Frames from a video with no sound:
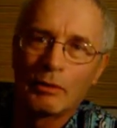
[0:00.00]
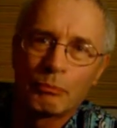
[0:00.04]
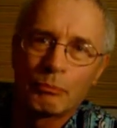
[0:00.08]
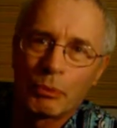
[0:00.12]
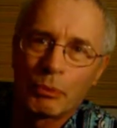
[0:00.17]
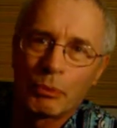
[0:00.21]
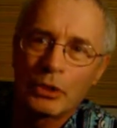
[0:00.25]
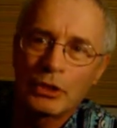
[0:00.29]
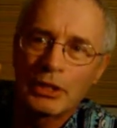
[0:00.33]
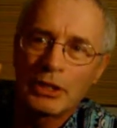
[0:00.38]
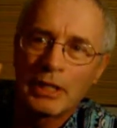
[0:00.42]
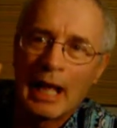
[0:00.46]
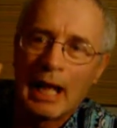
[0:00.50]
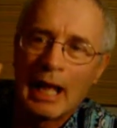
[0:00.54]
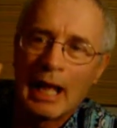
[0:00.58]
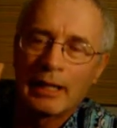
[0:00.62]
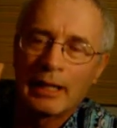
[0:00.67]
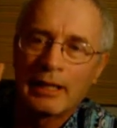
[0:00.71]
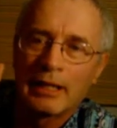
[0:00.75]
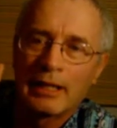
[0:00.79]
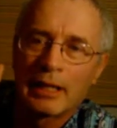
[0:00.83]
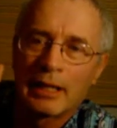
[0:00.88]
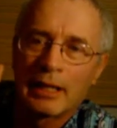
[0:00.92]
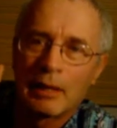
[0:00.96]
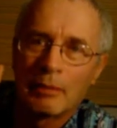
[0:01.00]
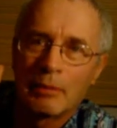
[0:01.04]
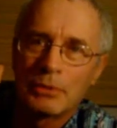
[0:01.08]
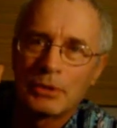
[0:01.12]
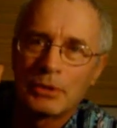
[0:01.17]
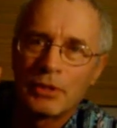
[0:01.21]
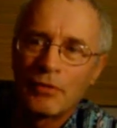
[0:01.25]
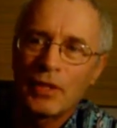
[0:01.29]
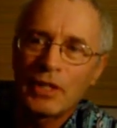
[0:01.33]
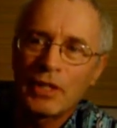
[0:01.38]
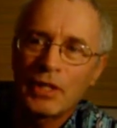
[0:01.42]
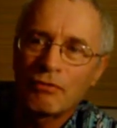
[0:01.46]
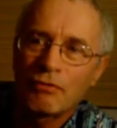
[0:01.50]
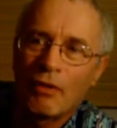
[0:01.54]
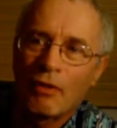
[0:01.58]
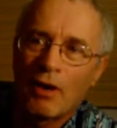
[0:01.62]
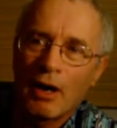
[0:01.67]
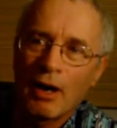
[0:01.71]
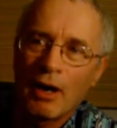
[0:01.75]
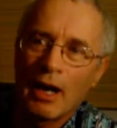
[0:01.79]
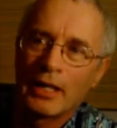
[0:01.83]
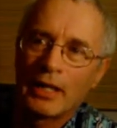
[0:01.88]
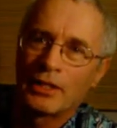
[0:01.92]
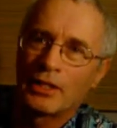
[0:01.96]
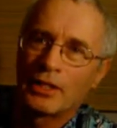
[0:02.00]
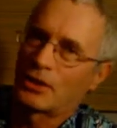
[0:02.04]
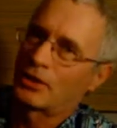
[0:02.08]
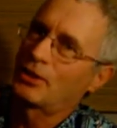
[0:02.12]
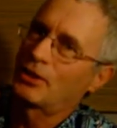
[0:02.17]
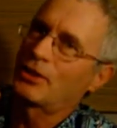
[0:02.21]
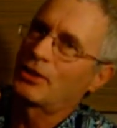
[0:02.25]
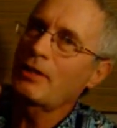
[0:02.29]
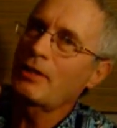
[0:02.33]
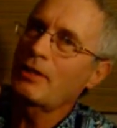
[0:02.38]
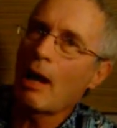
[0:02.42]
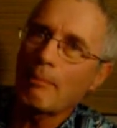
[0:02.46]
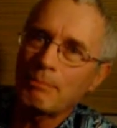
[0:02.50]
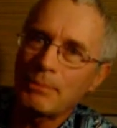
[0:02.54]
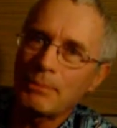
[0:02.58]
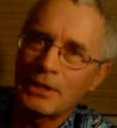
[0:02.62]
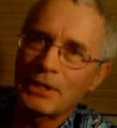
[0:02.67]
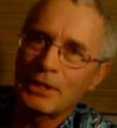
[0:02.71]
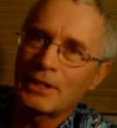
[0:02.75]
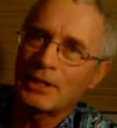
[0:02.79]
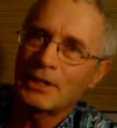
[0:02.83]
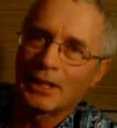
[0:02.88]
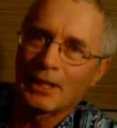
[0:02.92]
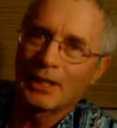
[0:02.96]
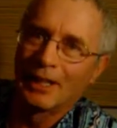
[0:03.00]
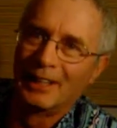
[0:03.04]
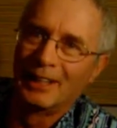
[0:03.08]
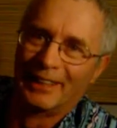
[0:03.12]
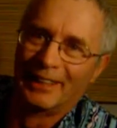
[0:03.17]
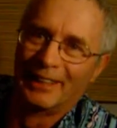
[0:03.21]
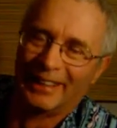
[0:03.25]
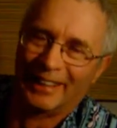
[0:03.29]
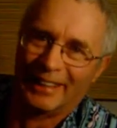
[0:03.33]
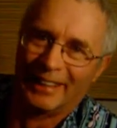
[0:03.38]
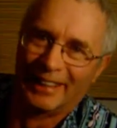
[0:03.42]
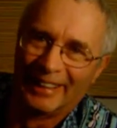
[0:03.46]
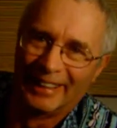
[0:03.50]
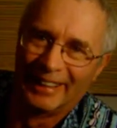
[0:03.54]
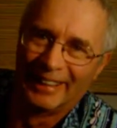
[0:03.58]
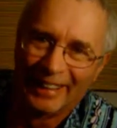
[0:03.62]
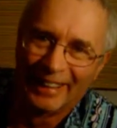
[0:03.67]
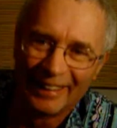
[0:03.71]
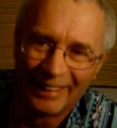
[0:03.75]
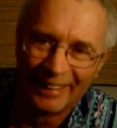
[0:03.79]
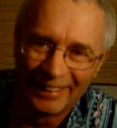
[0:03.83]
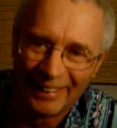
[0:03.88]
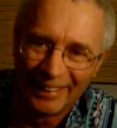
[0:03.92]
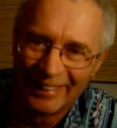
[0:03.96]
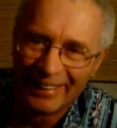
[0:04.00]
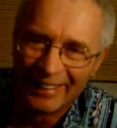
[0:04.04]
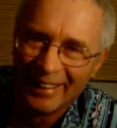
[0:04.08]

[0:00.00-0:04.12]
personality that comes this far and just stops, you know.